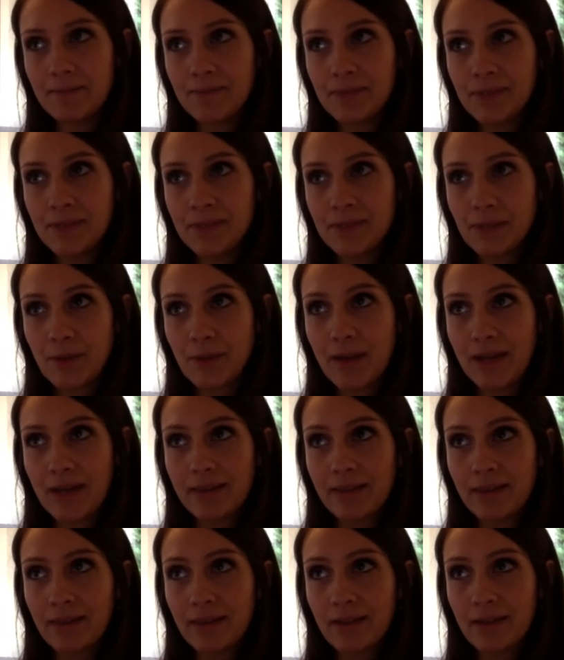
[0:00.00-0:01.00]
So I
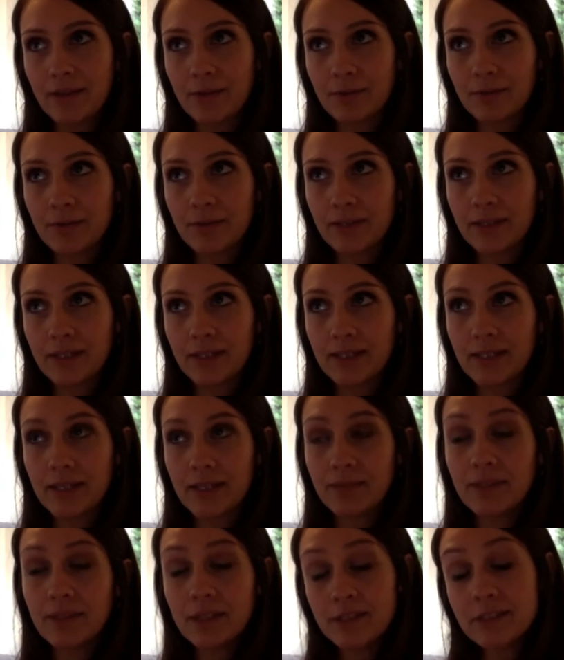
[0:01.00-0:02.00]
think really
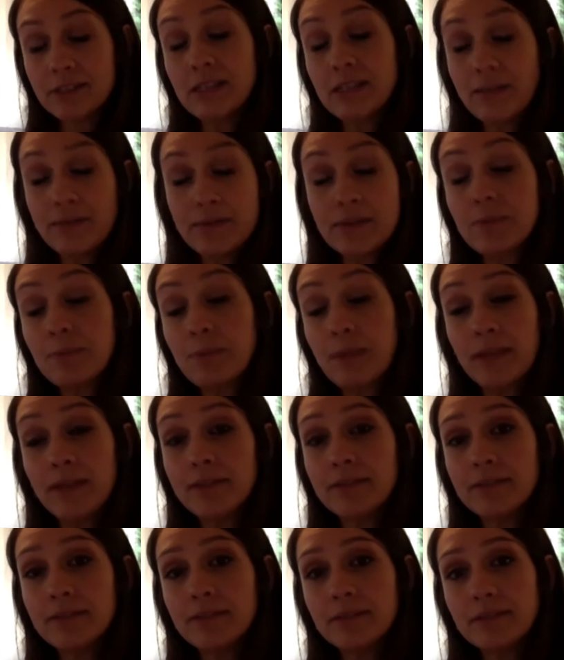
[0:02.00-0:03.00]
giving yourself
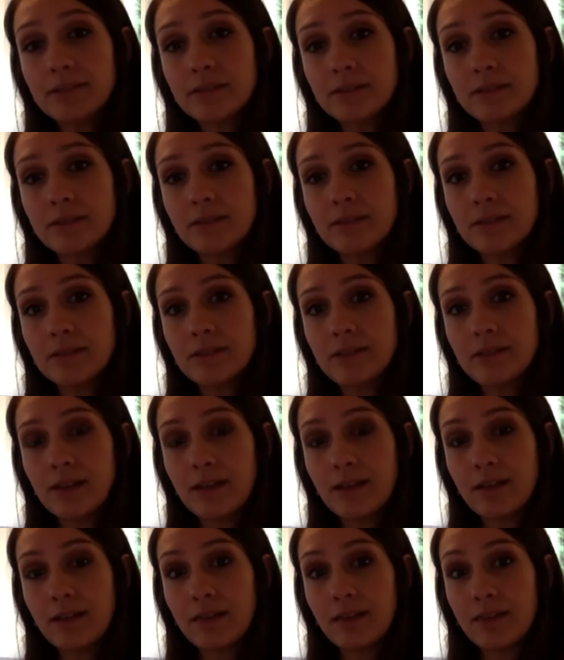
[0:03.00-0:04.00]
space
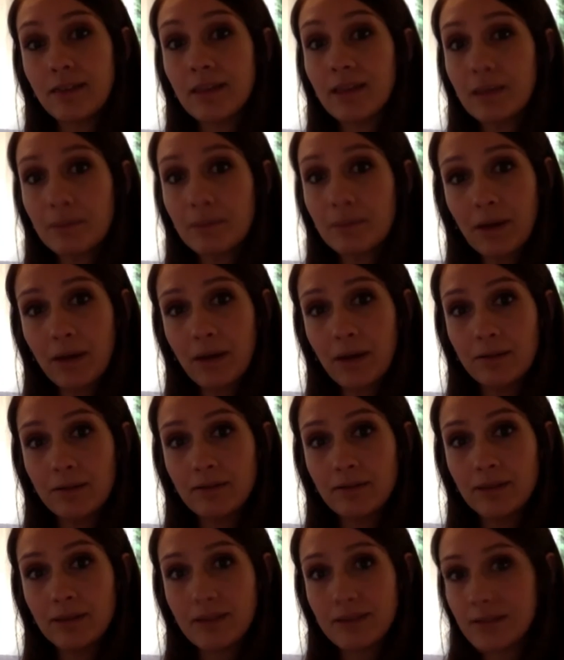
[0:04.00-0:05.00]
to think about
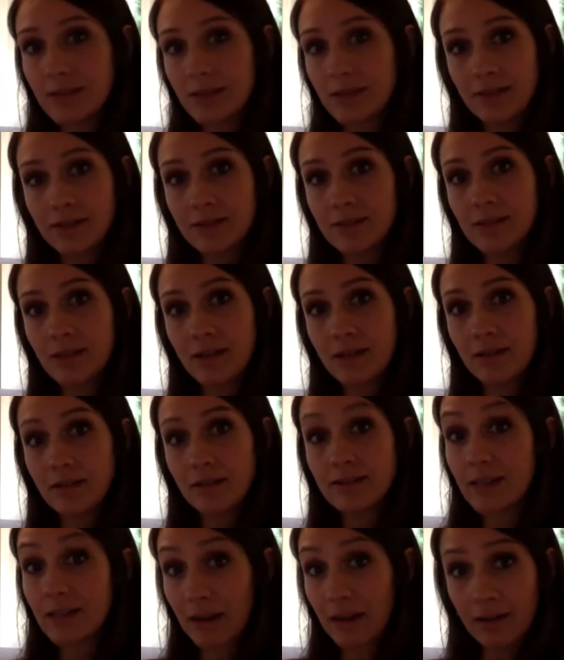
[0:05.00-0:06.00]
these things that are
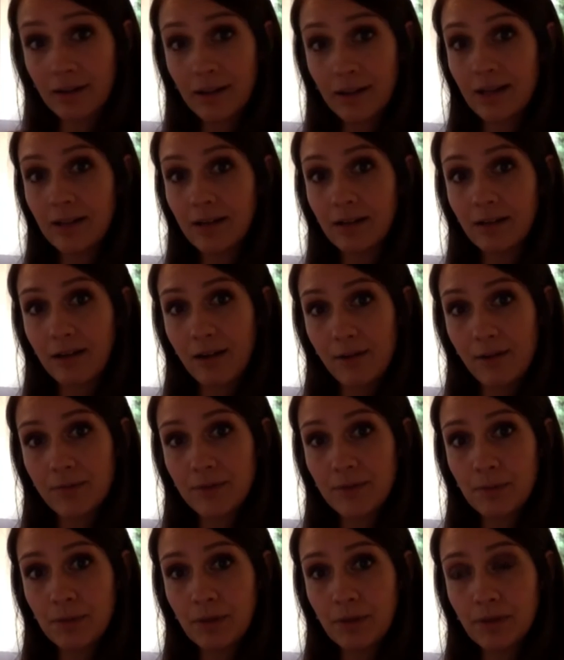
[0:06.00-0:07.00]
scary and
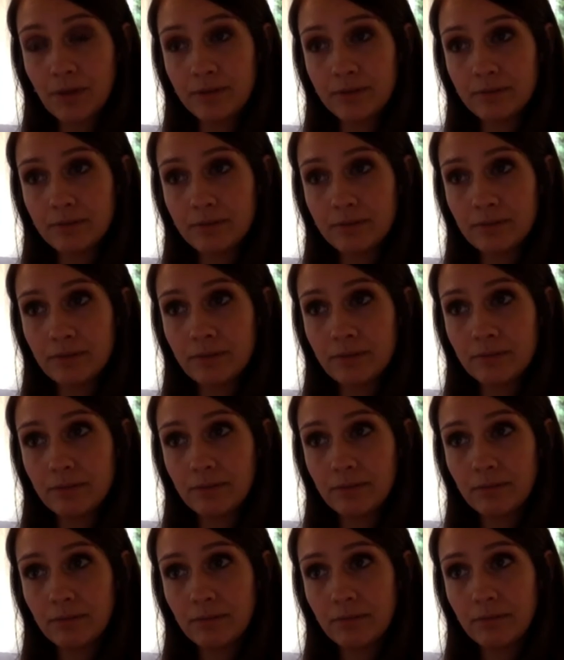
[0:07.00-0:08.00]
uncomfortable,
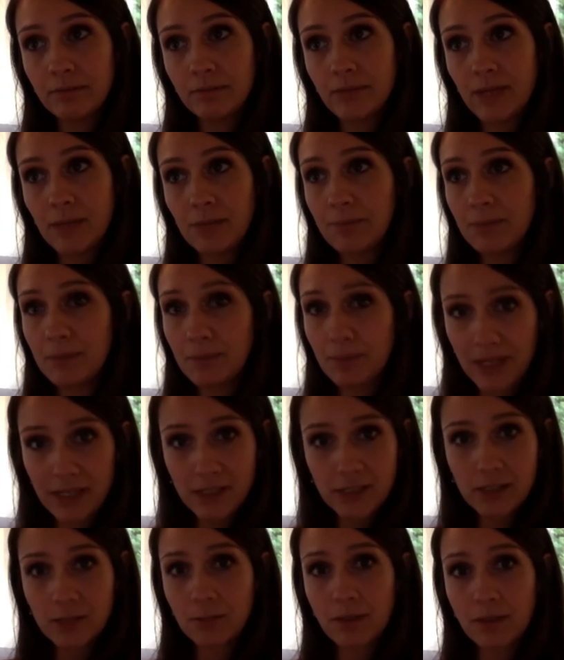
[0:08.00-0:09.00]
and be
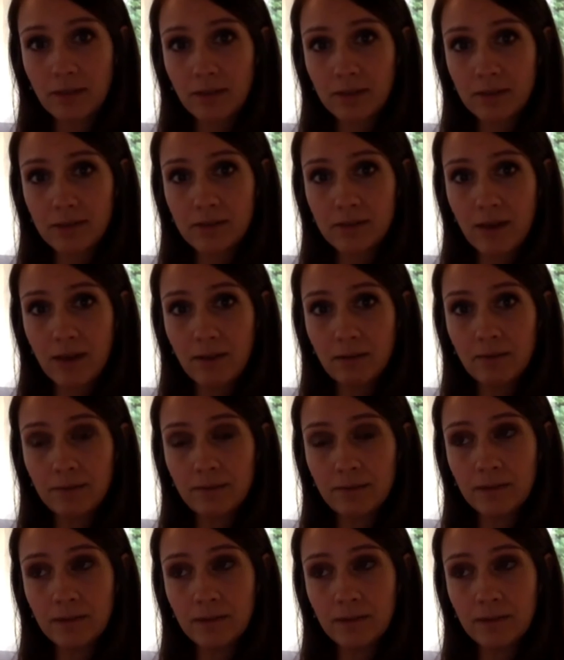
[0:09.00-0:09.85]
patient with yourself.